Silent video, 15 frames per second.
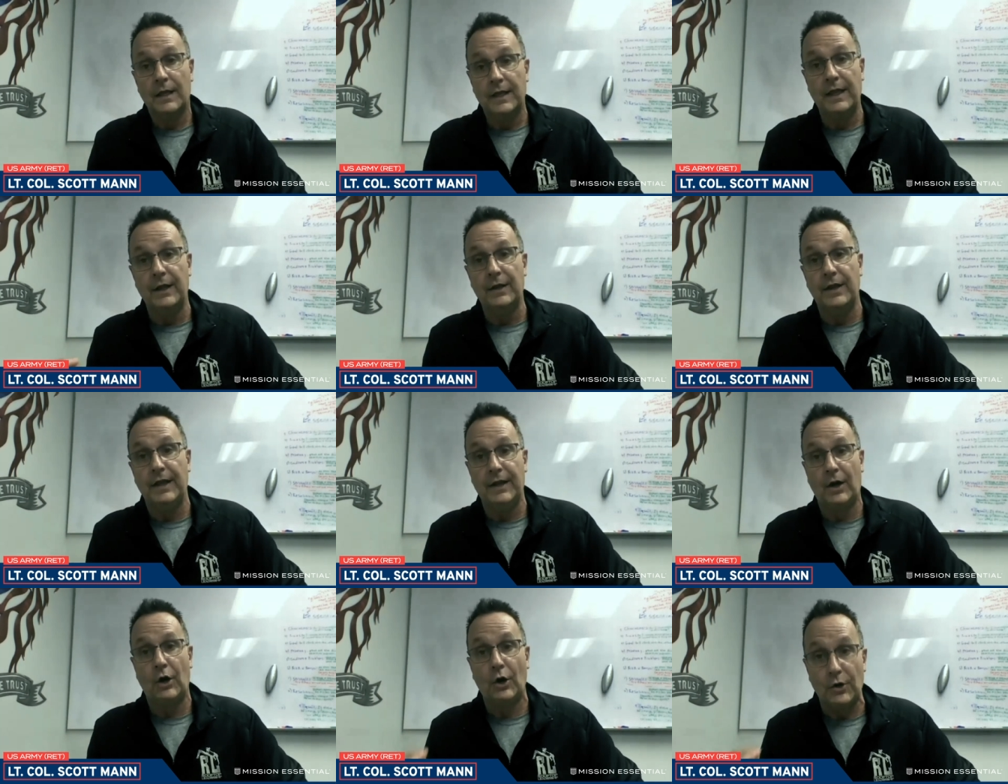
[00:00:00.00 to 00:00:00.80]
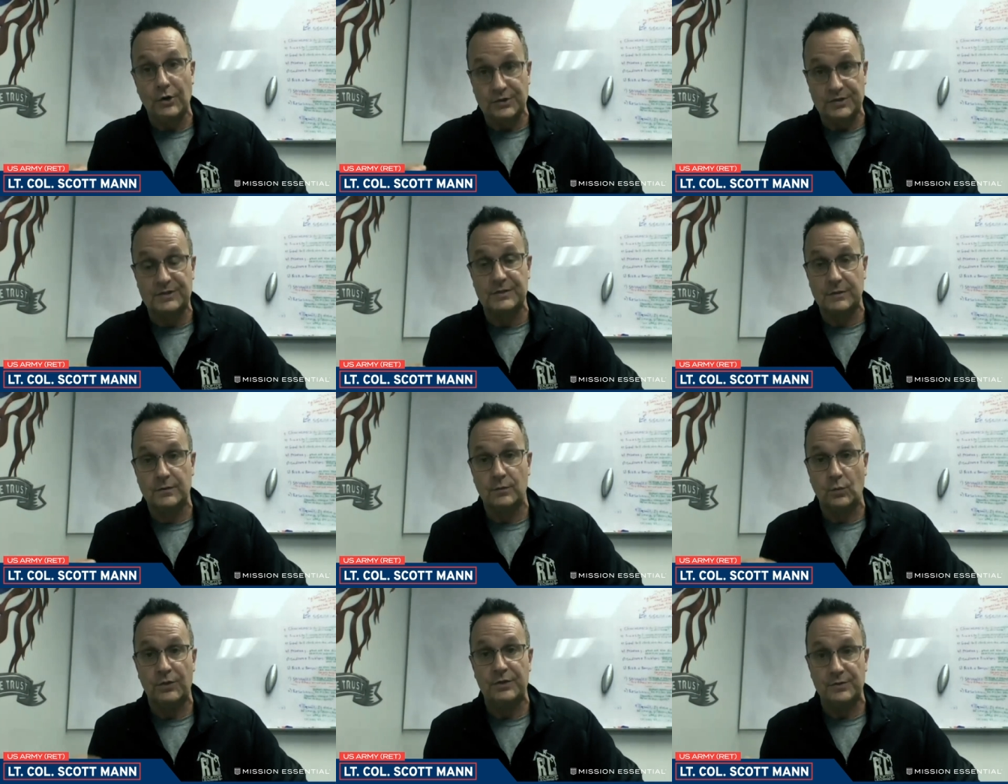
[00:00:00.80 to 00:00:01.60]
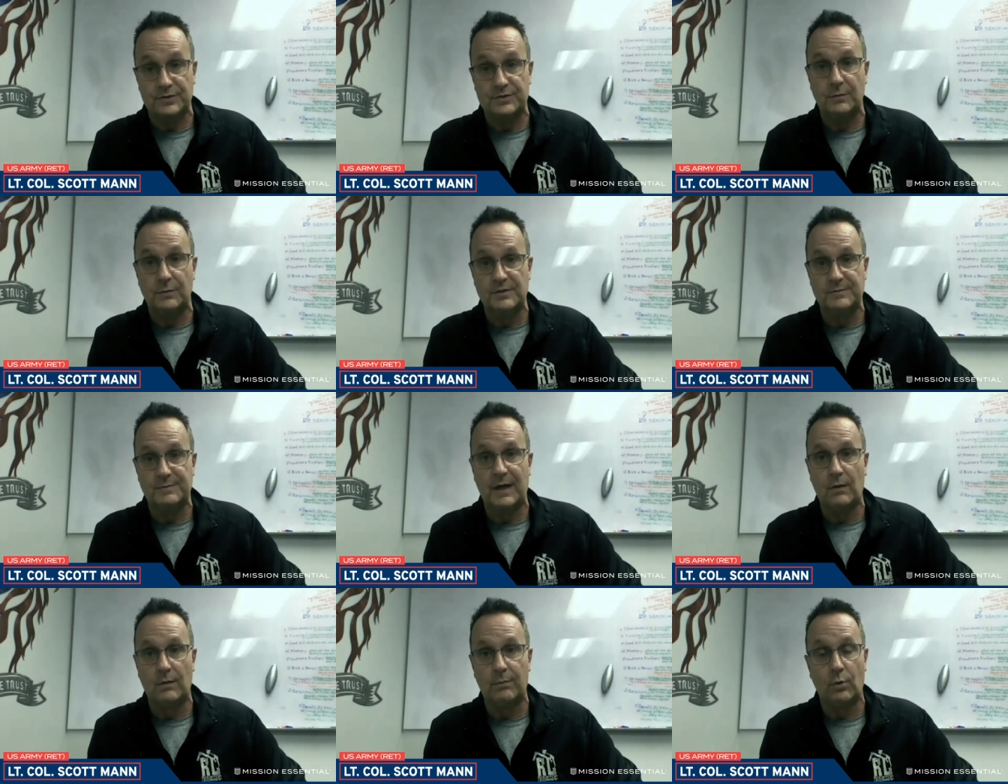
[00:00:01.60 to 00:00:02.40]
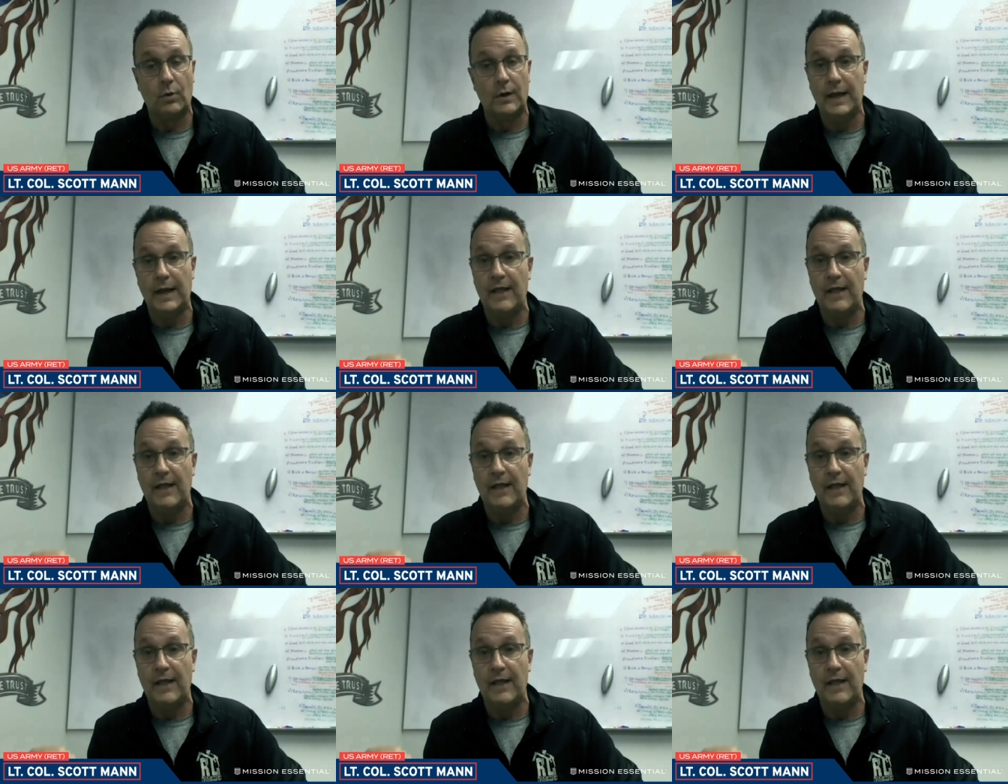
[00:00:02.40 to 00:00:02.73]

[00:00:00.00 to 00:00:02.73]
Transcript: it, it hurts we use so much PowerPoint.